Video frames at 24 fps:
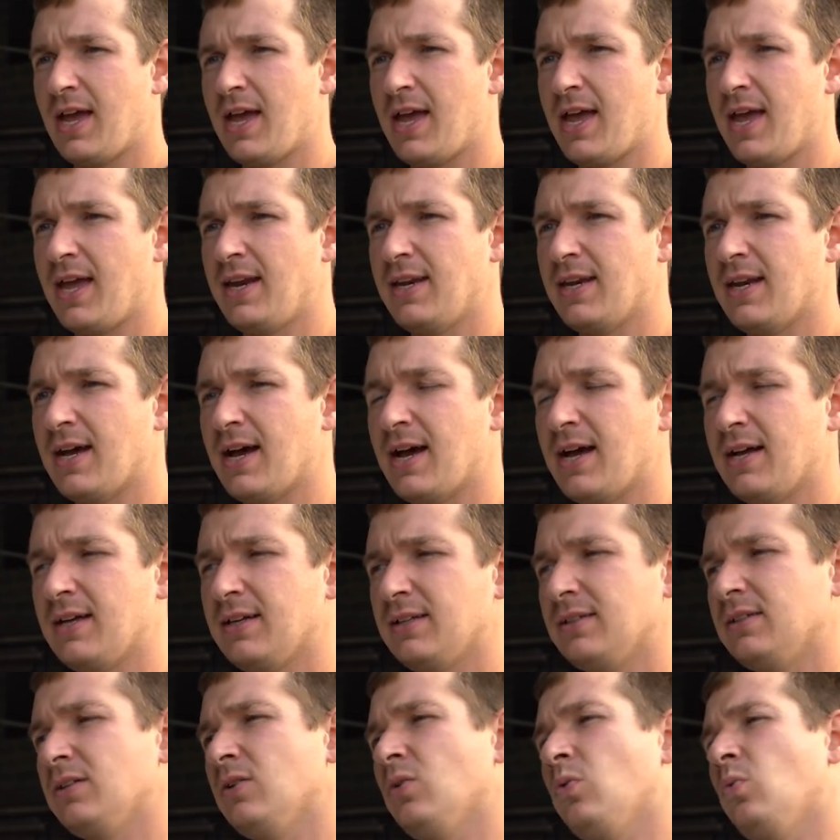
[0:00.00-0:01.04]
and
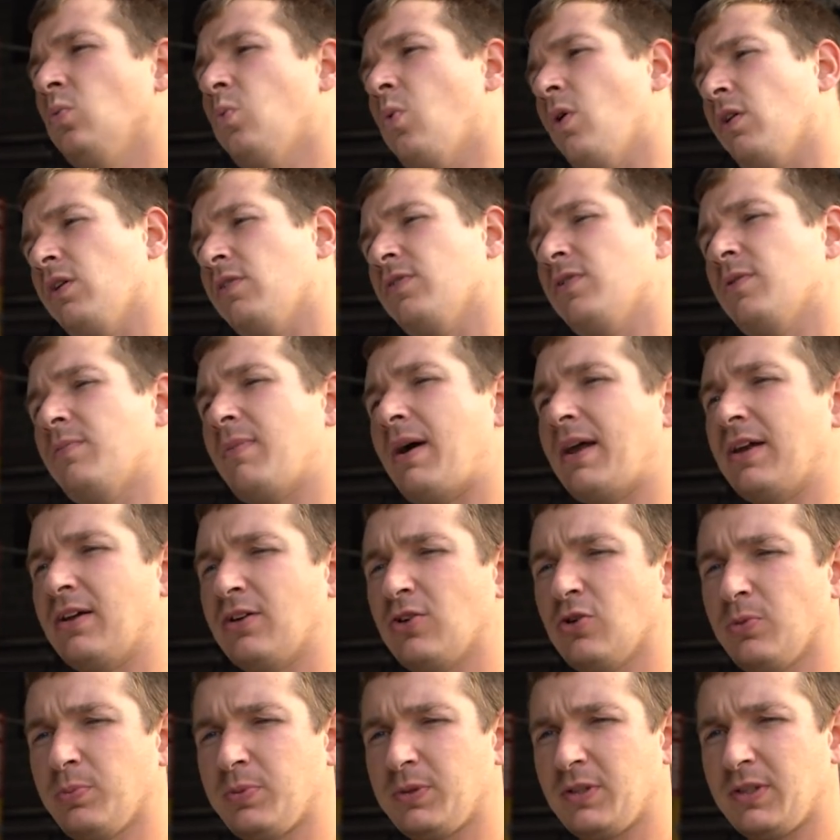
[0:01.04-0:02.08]
one of them had a
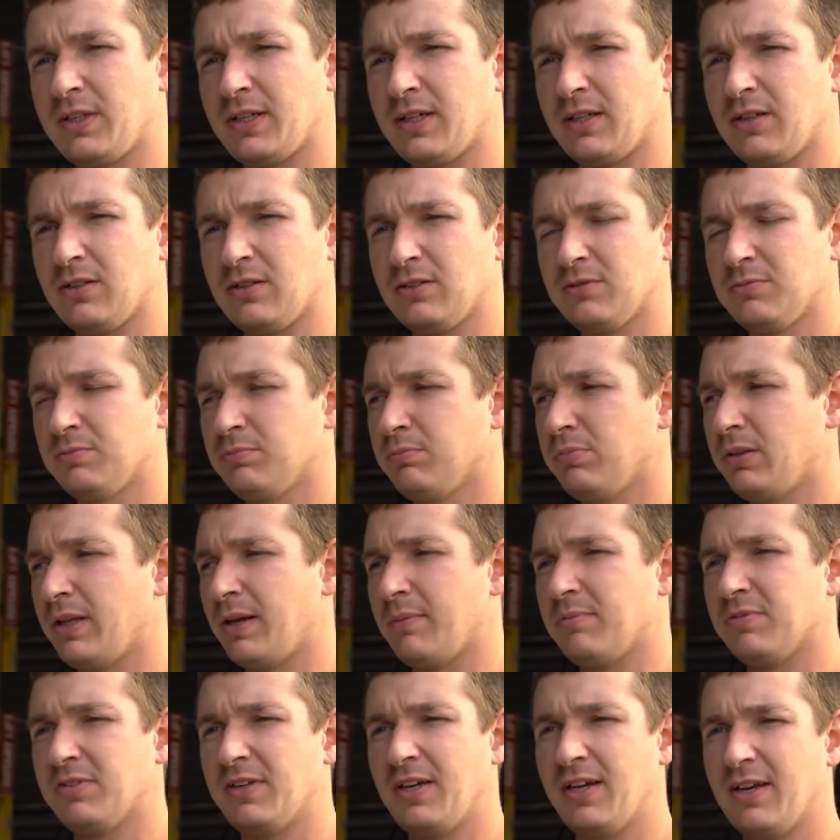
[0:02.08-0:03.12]
couple of little
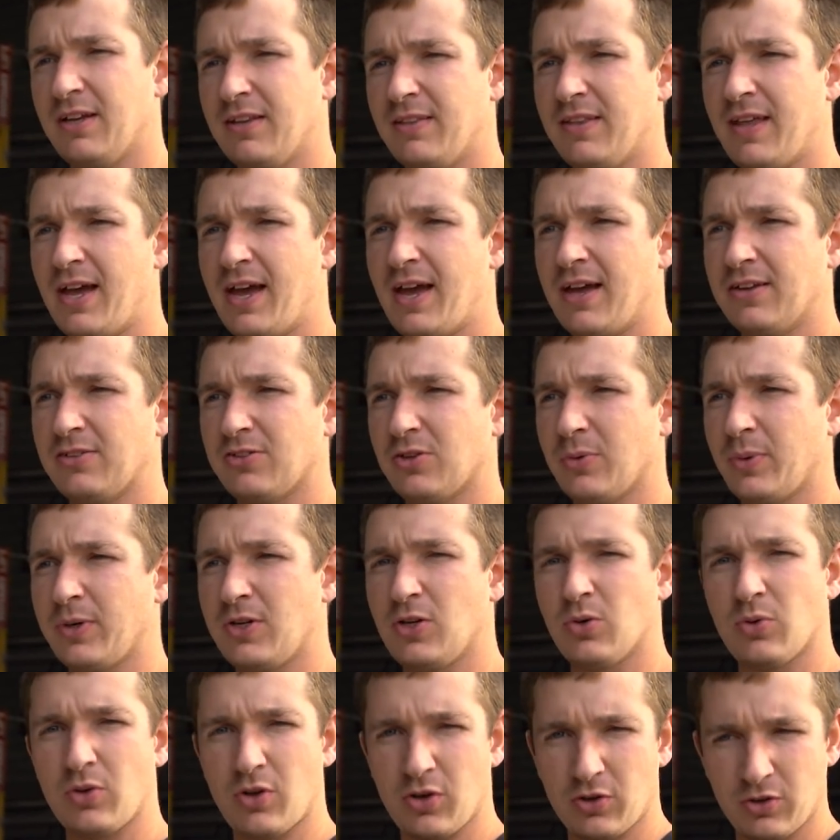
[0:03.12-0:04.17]
blips here and there, so we
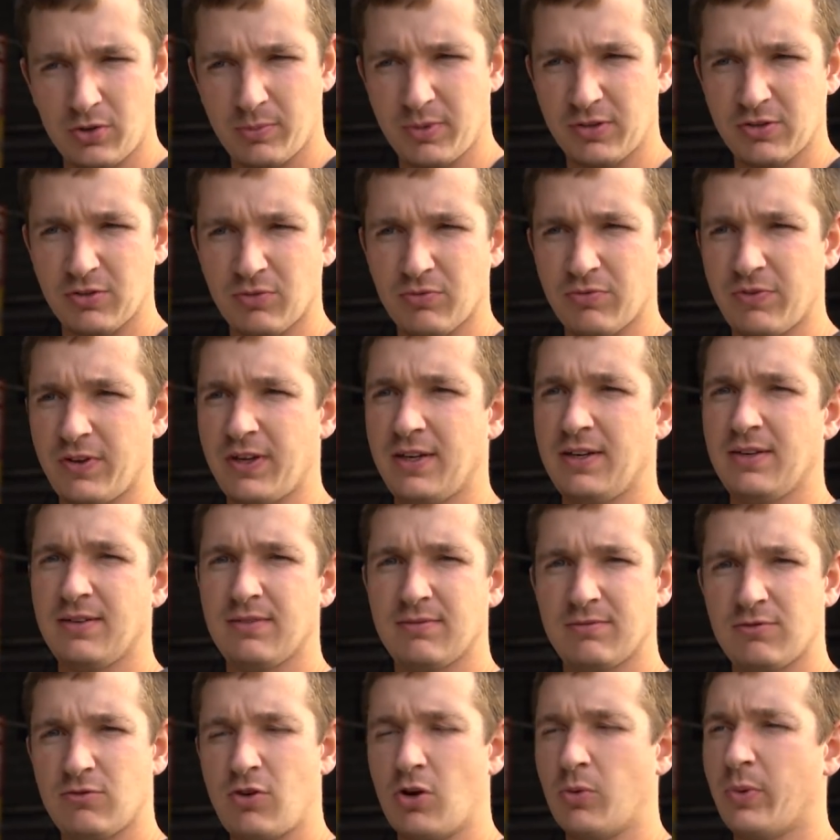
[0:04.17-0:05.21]
knew there was going to be something
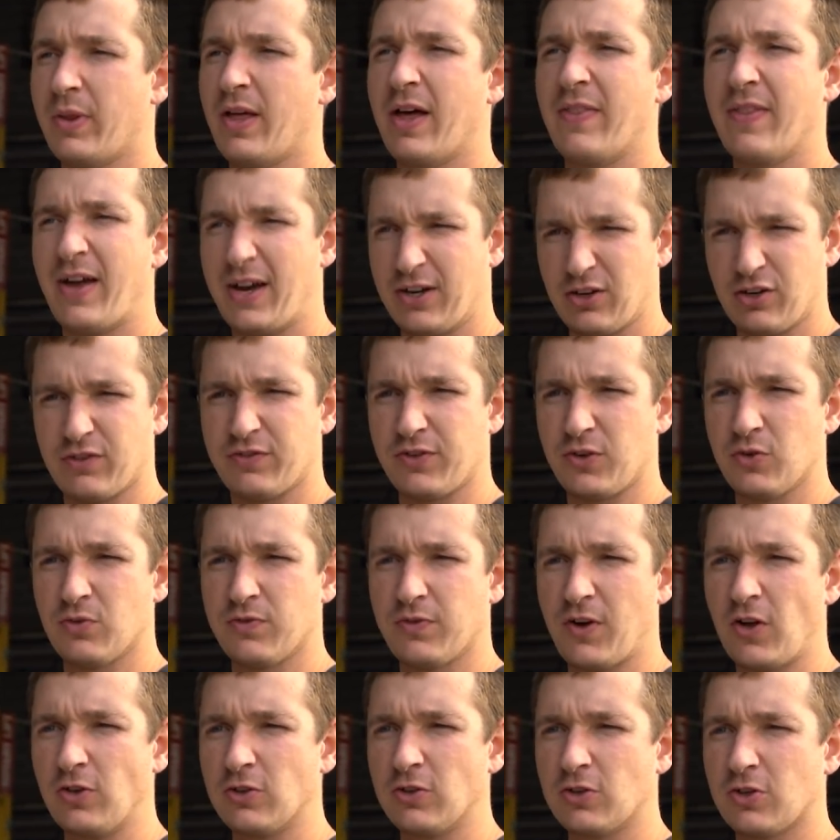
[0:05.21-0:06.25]
wrong with that. That got a few
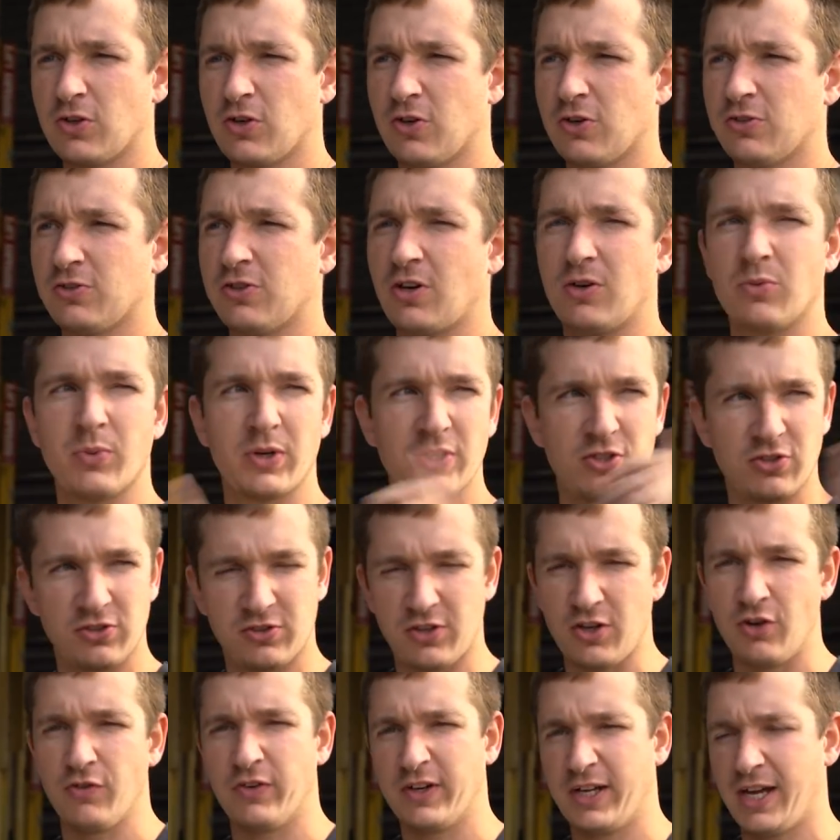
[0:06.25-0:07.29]
fault codes on, which is
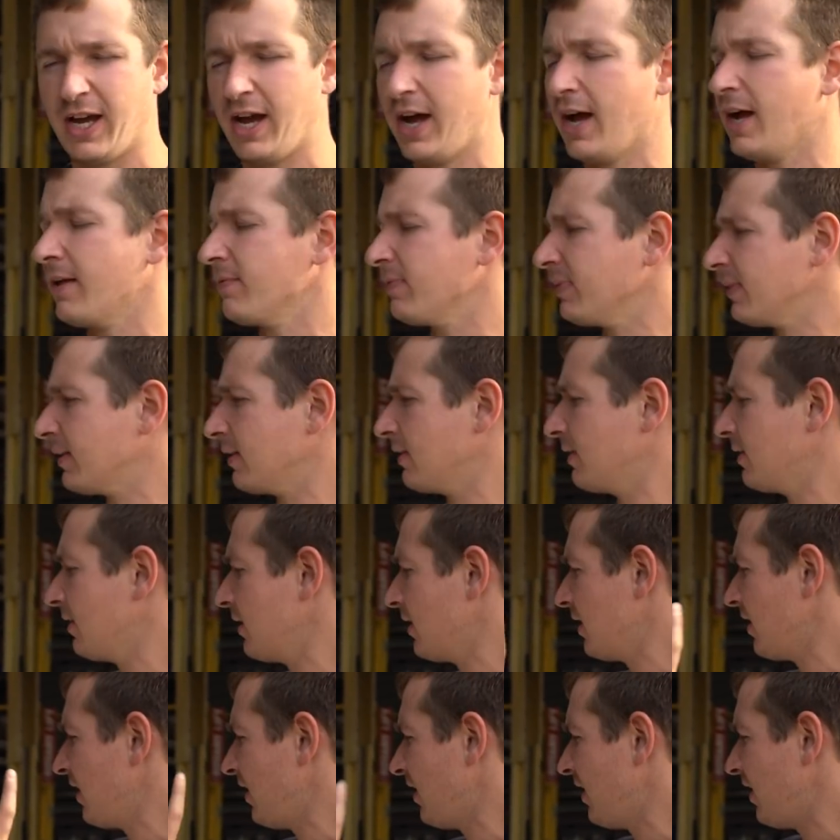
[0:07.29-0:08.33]
the other car.
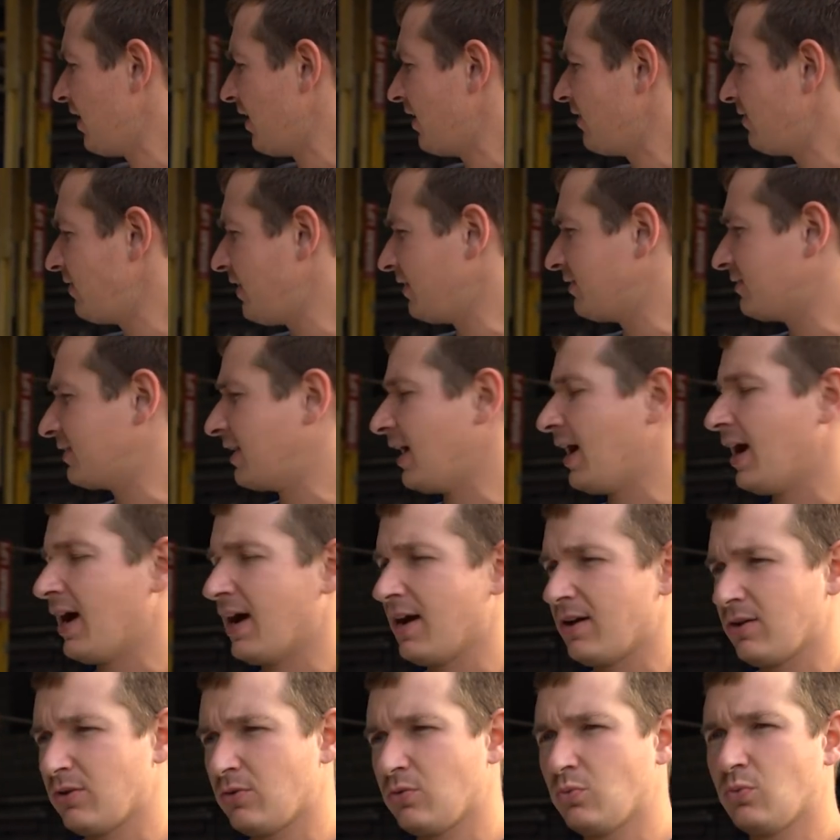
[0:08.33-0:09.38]
This
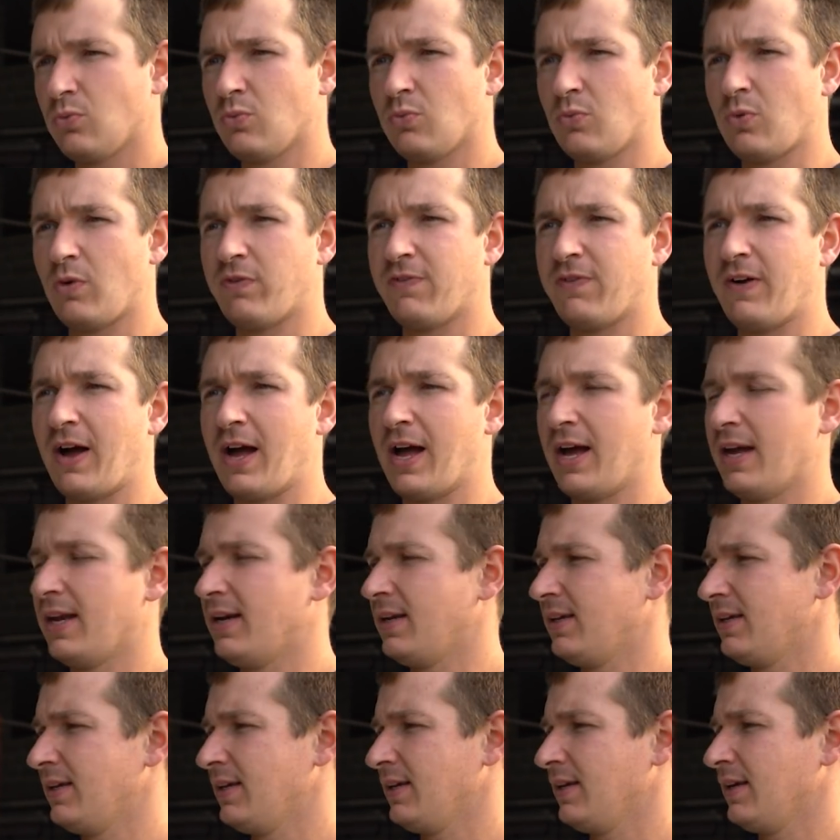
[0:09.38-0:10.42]
car were fine,
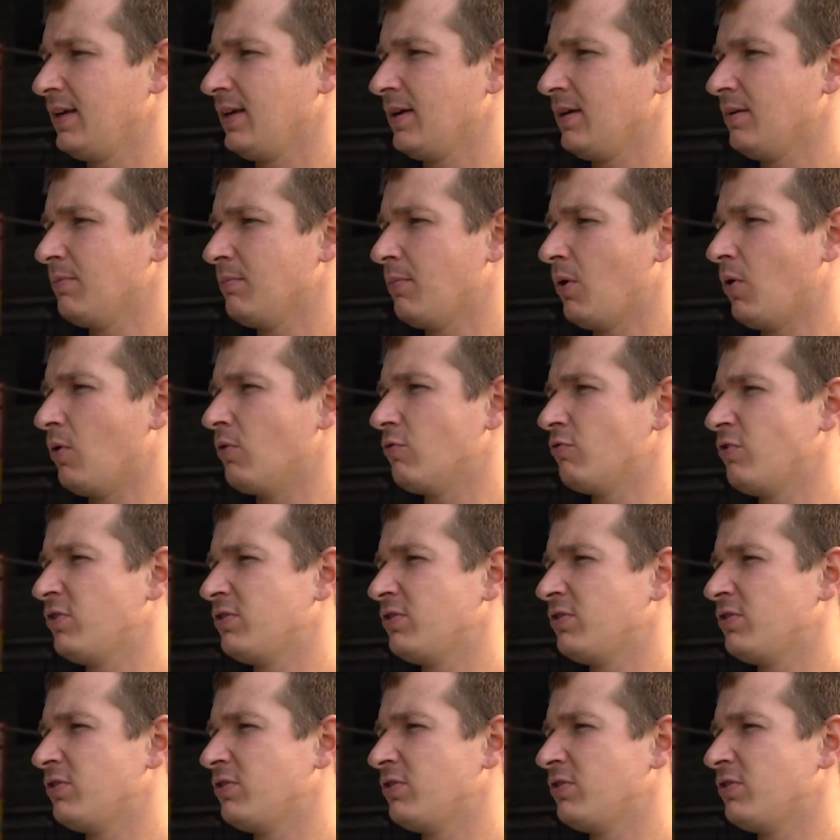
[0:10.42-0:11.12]
but